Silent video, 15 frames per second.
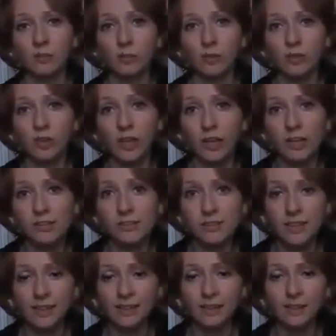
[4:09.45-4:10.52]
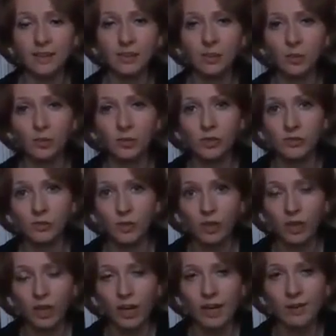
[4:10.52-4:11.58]
for the case study that you will
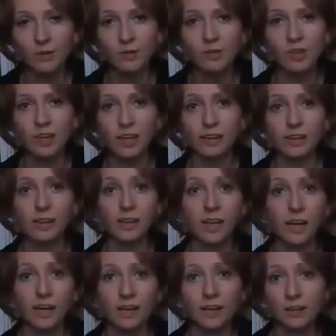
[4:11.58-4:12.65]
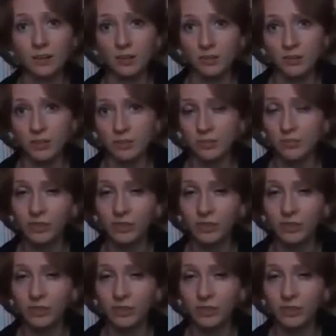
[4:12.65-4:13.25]
work out at the end of the